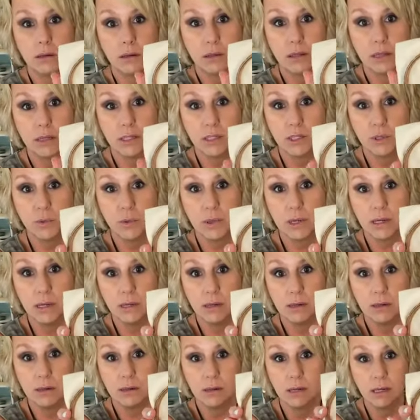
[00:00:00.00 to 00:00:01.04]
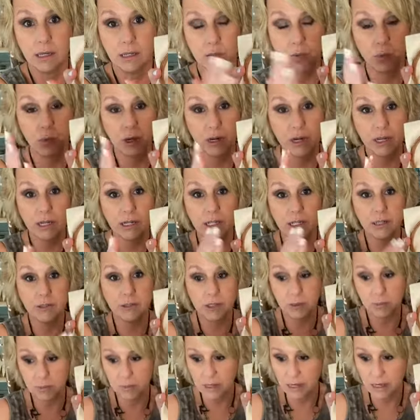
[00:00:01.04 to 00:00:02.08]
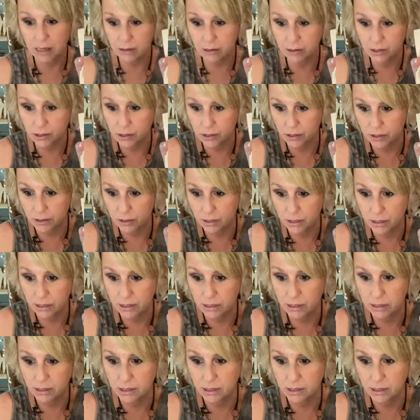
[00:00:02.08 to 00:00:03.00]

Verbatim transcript: this one because we're gonna do something else to it.